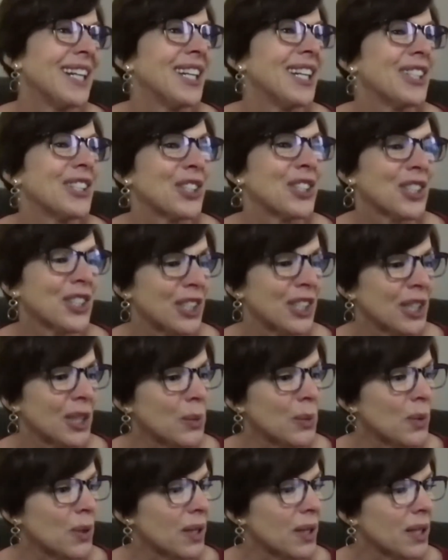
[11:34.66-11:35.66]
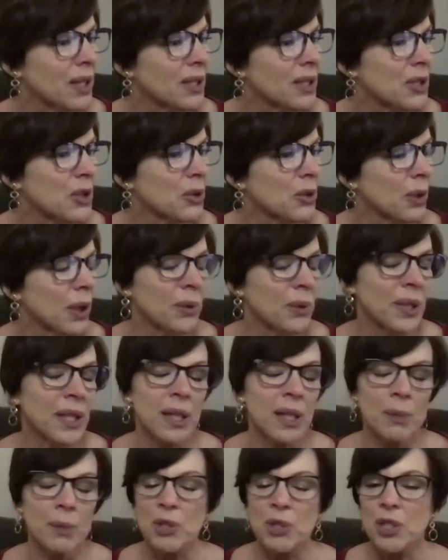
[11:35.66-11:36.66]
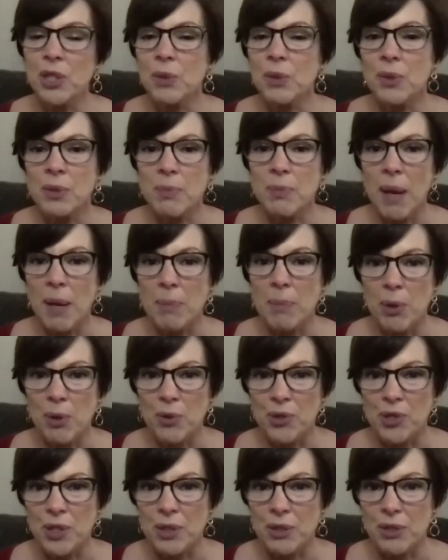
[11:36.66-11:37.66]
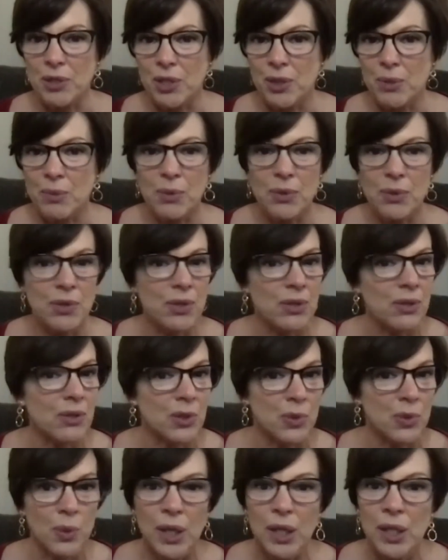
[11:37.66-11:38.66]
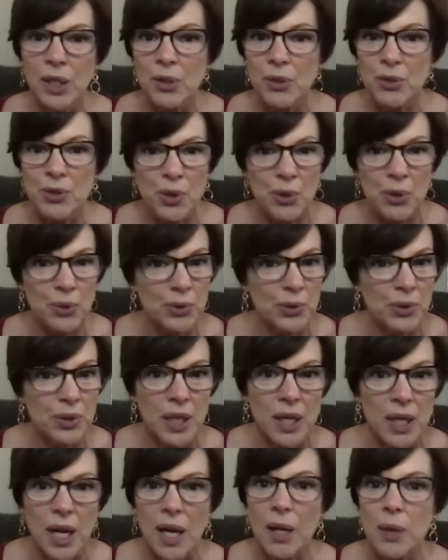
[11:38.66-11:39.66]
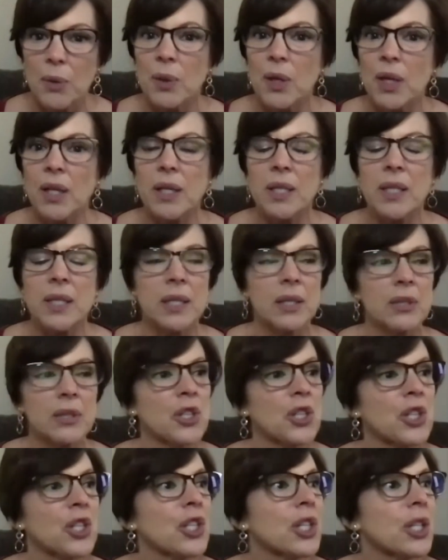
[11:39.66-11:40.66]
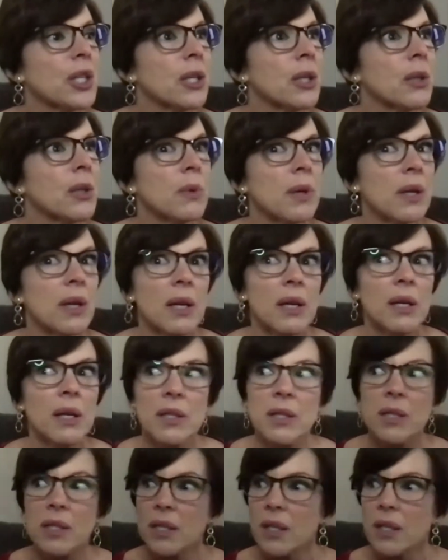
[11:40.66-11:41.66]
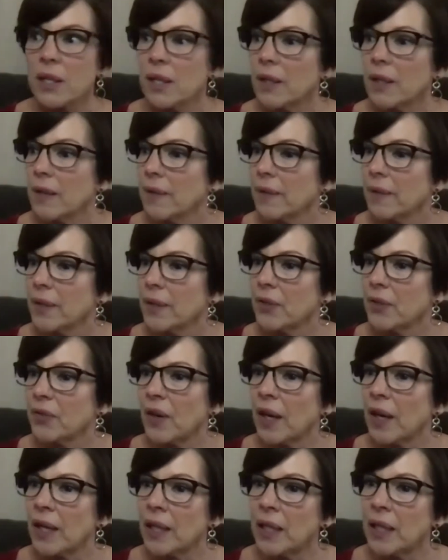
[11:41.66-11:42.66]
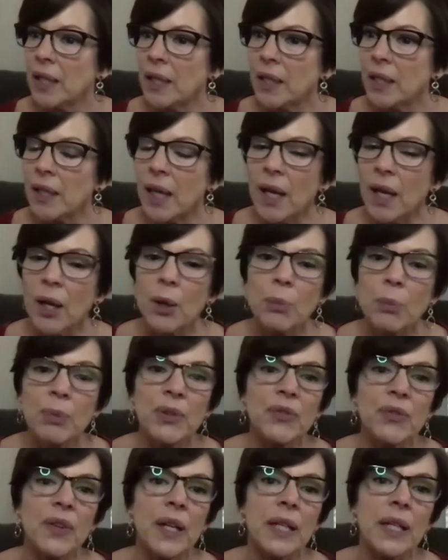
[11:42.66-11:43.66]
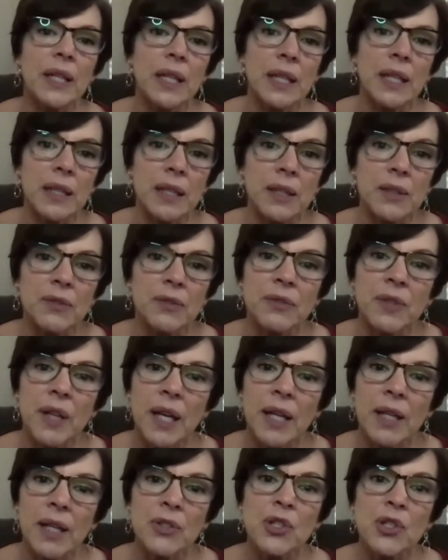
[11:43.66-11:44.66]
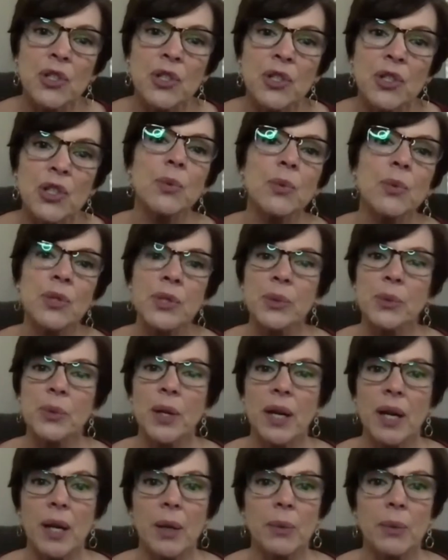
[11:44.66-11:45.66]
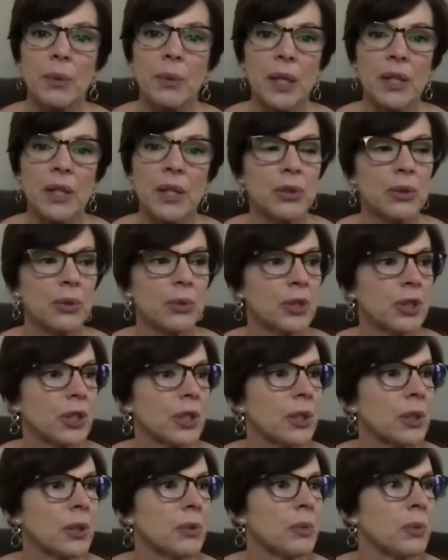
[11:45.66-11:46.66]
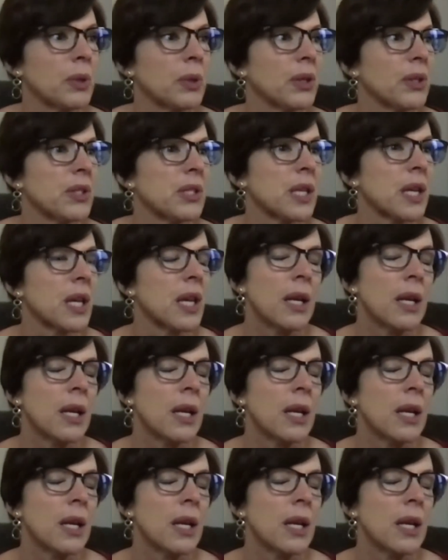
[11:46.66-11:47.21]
she was, growing up, she was my person. She was 20 years older than I was, and she was, if I needed help, if I needed advice, she was the one I went to. She was